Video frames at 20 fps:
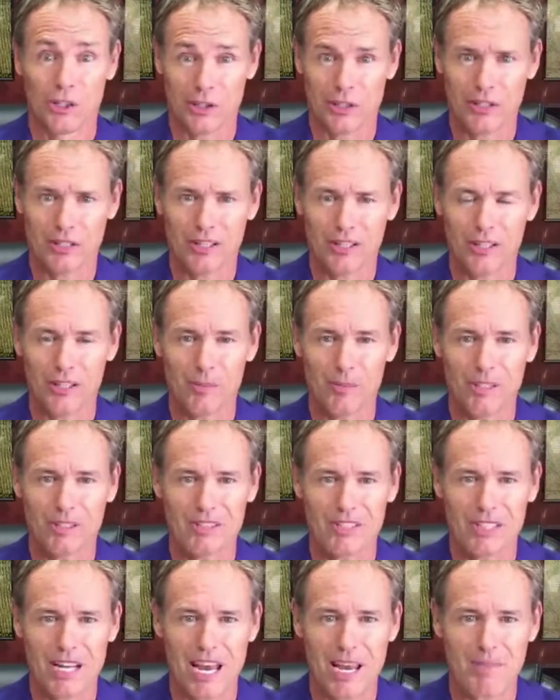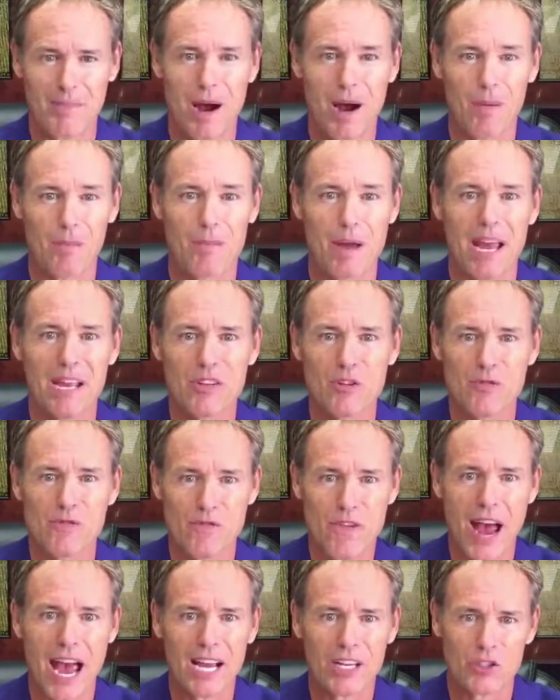learned a little bit today about
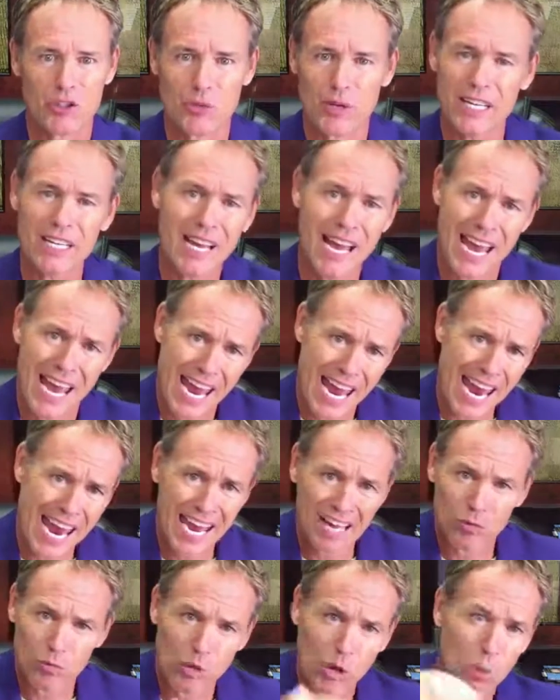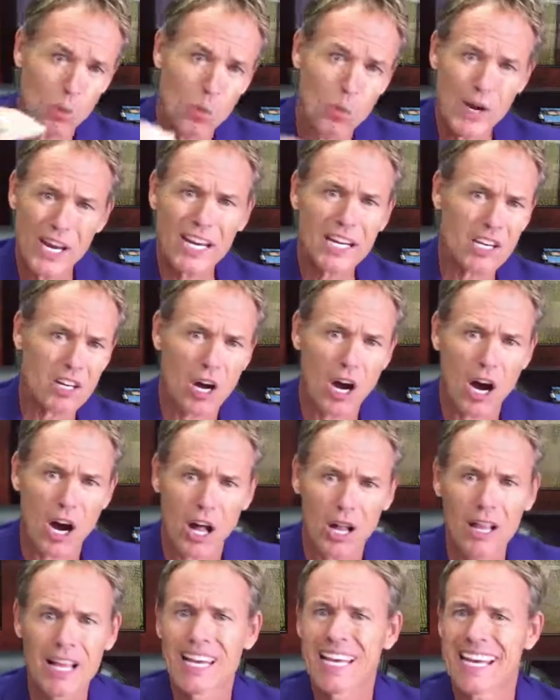manufacturing and what we
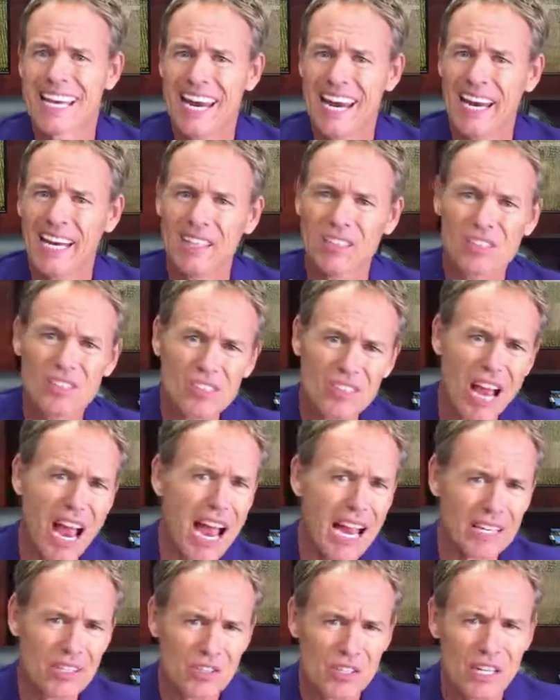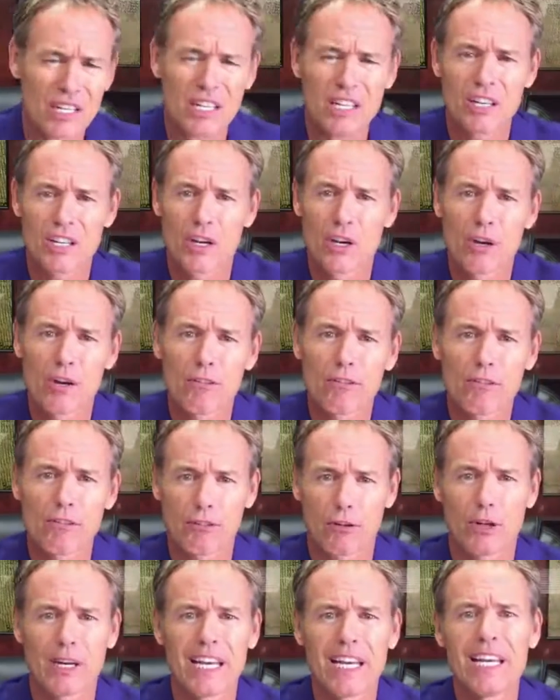call a
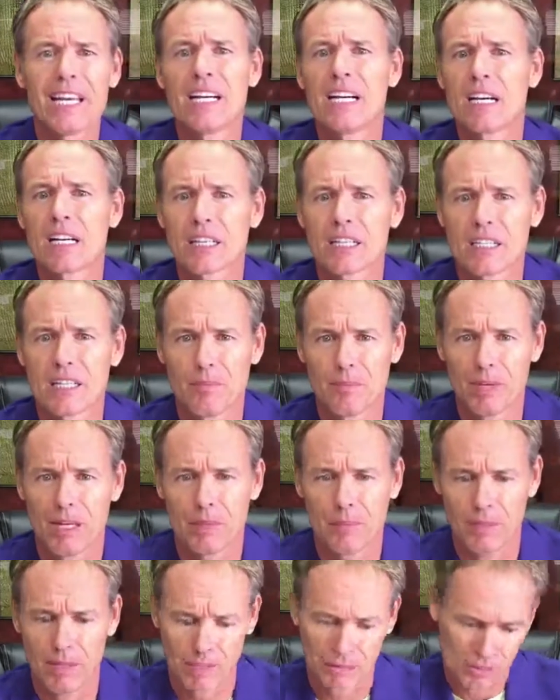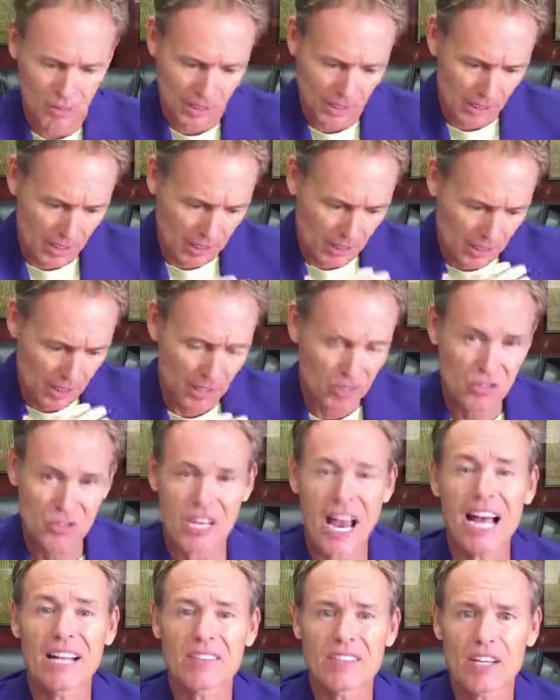toxic-free commitment.
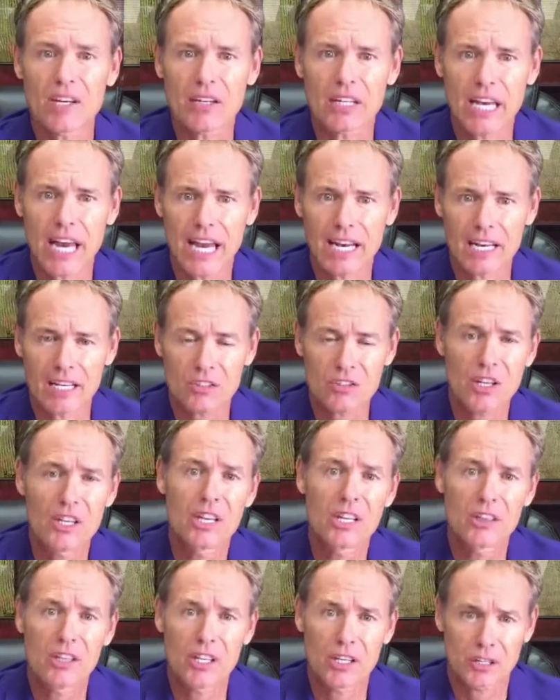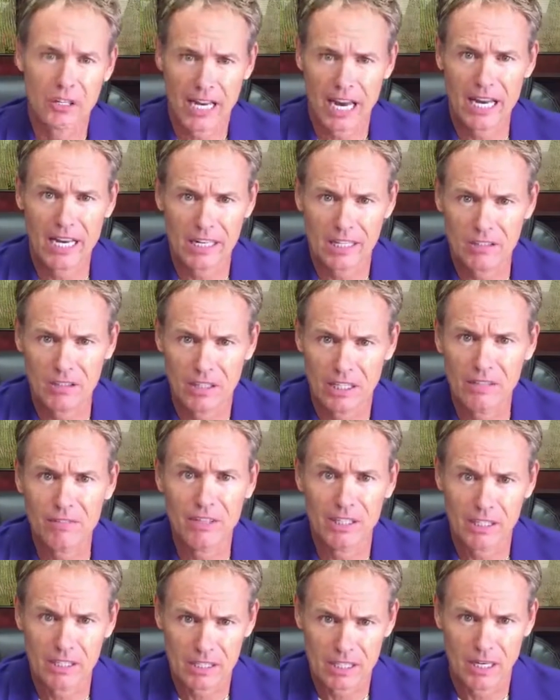Asante Organics, the organic
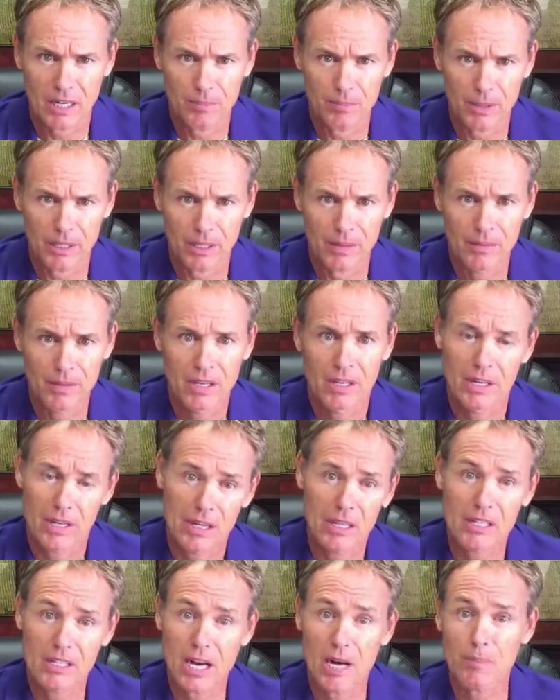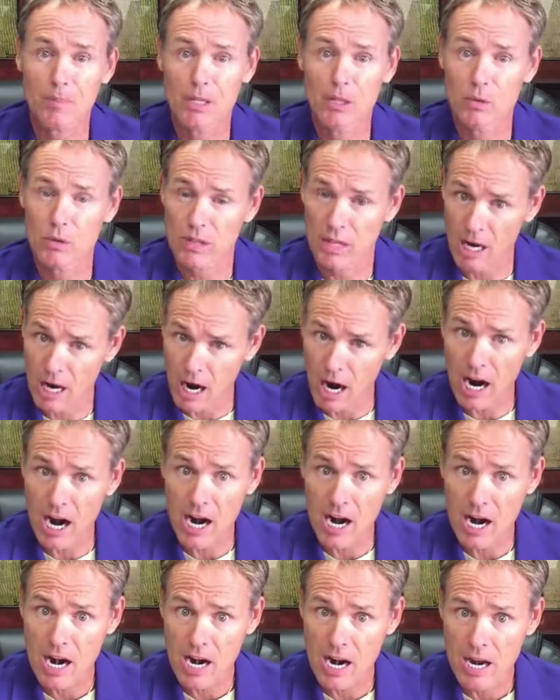living company. A company with a
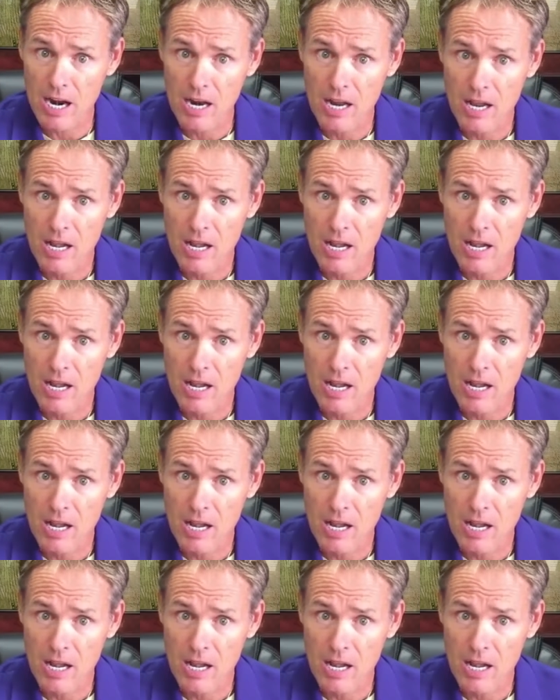heart,